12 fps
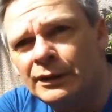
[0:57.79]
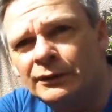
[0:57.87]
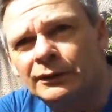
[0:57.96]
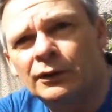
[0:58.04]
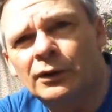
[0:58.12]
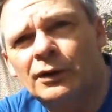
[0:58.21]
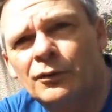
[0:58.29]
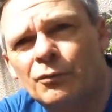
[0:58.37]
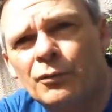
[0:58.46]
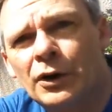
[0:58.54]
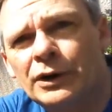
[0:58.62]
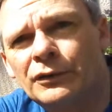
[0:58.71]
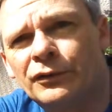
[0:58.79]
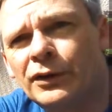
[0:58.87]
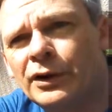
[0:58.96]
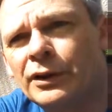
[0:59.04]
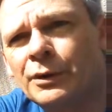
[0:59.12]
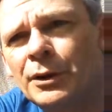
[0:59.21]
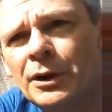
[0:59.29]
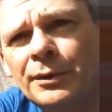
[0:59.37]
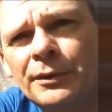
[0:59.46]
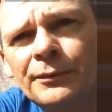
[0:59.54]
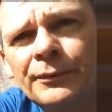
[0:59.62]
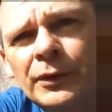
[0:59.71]
it's looking mighty fine at the
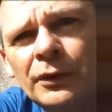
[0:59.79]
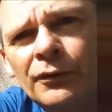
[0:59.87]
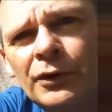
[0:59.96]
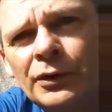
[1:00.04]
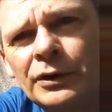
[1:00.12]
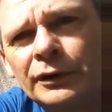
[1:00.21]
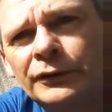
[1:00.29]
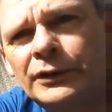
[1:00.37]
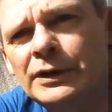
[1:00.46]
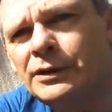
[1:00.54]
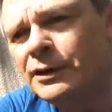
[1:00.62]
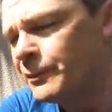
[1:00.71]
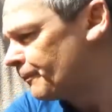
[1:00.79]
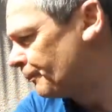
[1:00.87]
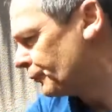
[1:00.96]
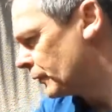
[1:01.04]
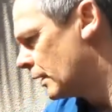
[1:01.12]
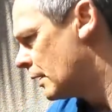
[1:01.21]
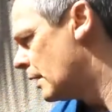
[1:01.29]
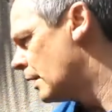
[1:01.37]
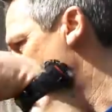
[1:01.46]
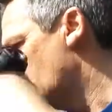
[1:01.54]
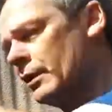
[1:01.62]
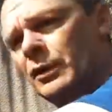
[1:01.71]
moment. Got a very nice head.
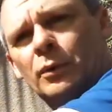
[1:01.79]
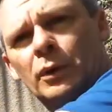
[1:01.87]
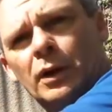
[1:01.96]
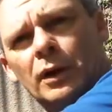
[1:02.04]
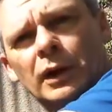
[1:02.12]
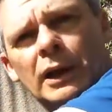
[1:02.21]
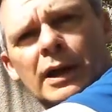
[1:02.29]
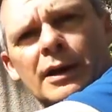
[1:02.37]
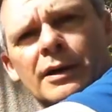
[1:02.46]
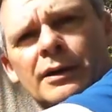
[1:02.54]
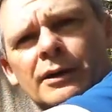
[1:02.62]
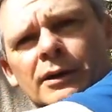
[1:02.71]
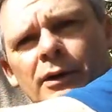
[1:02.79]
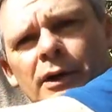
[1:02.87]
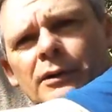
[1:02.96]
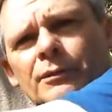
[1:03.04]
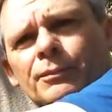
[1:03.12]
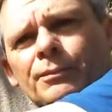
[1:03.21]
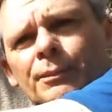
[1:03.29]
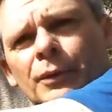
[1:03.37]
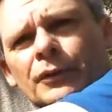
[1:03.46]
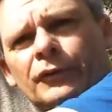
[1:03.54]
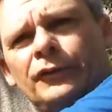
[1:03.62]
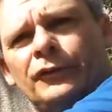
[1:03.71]
Well, I'll put
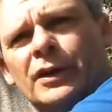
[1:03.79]
this